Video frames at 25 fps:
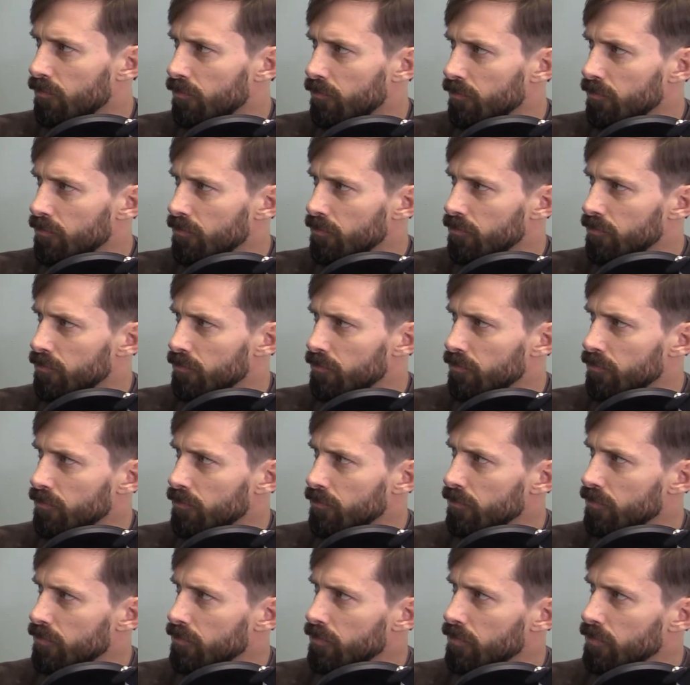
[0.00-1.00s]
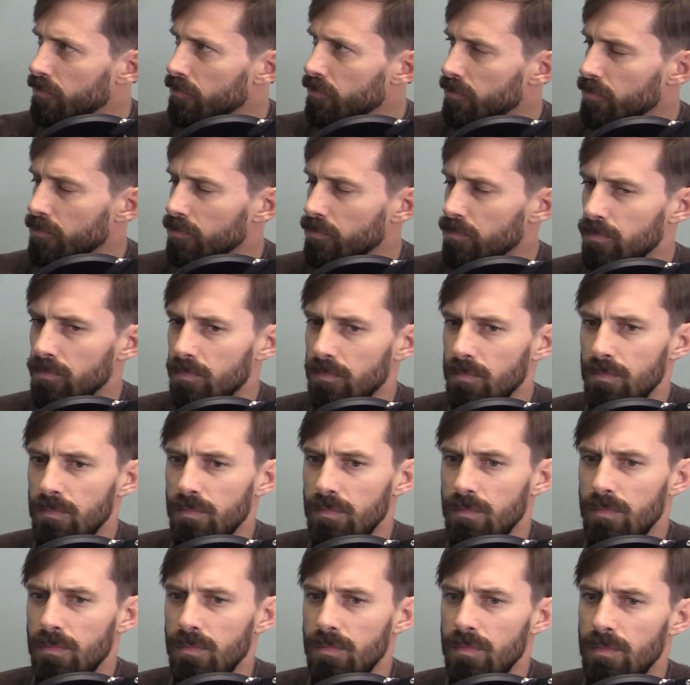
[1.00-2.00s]

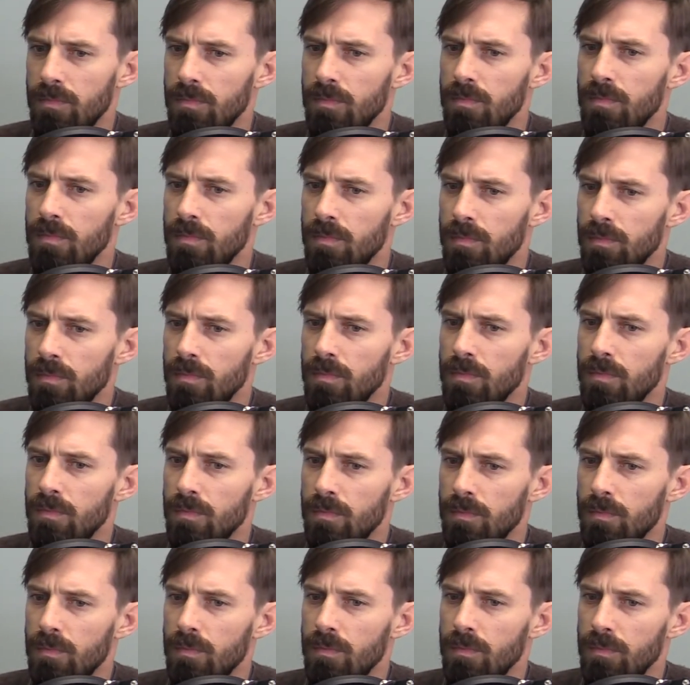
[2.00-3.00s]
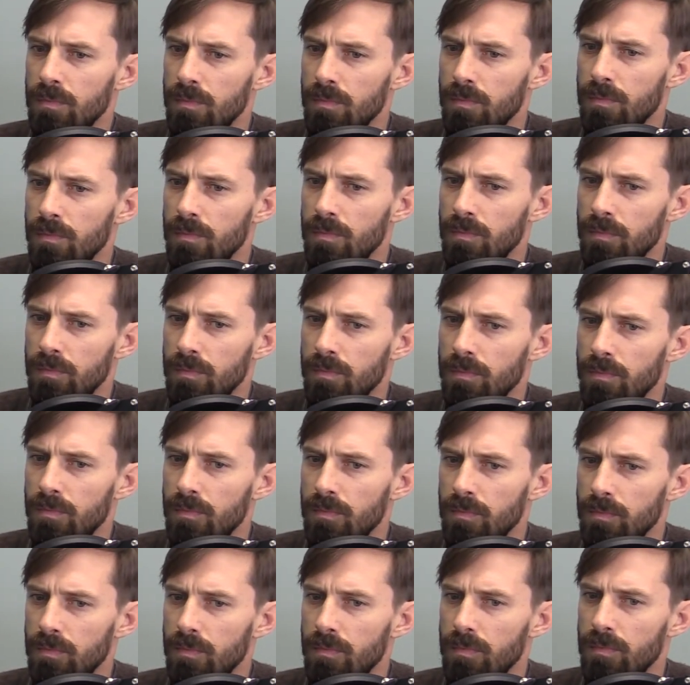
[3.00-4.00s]

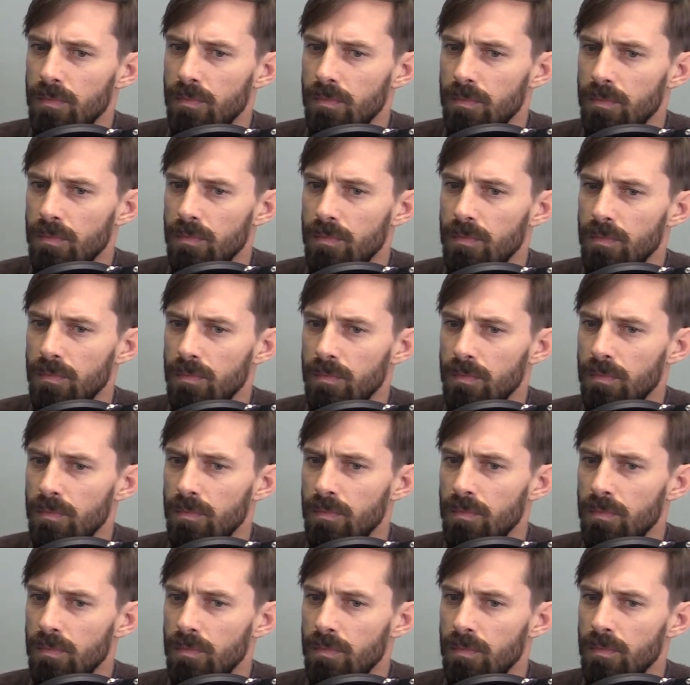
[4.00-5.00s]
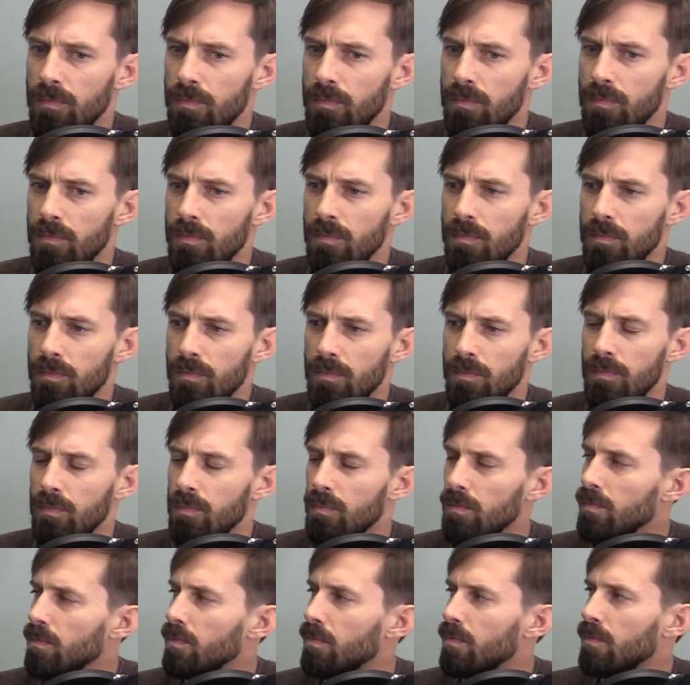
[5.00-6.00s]

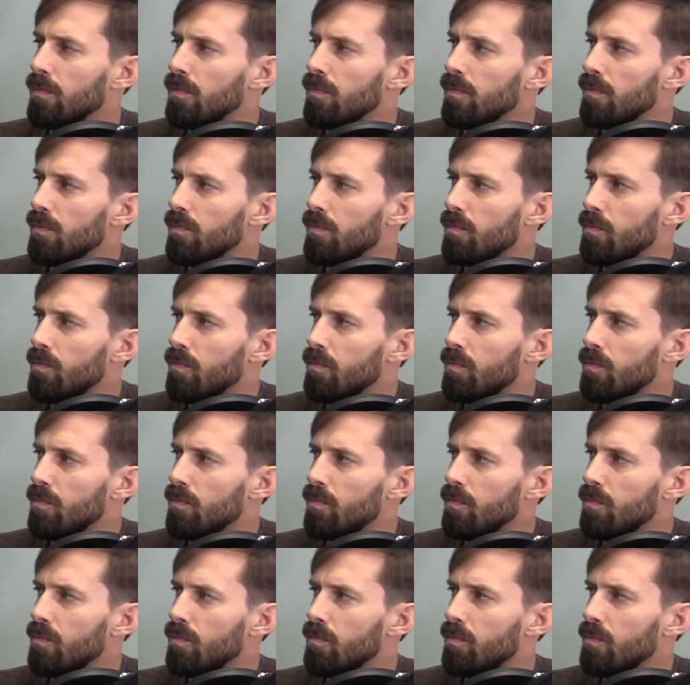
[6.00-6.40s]
(not speaking)